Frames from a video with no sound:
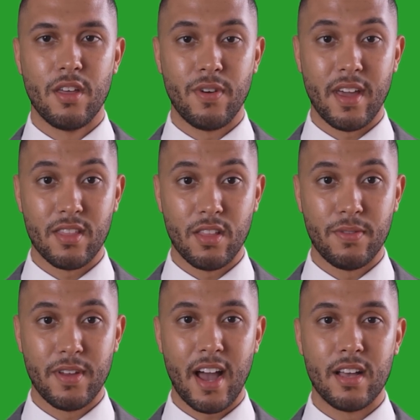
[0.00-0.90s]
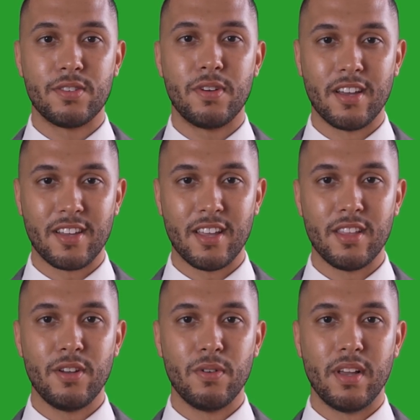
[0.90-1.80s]
we handle every aspect,
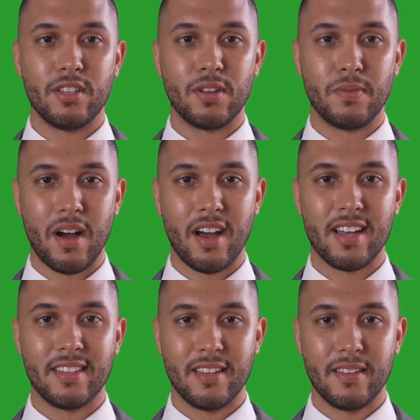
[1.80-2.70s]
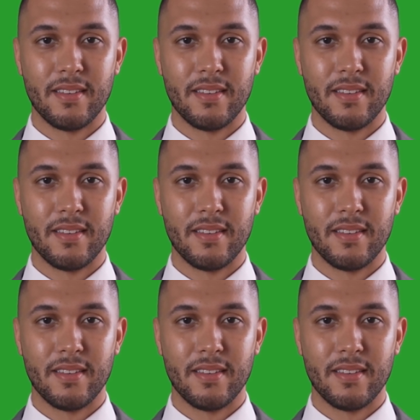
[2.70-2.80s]
giving you peace of mind.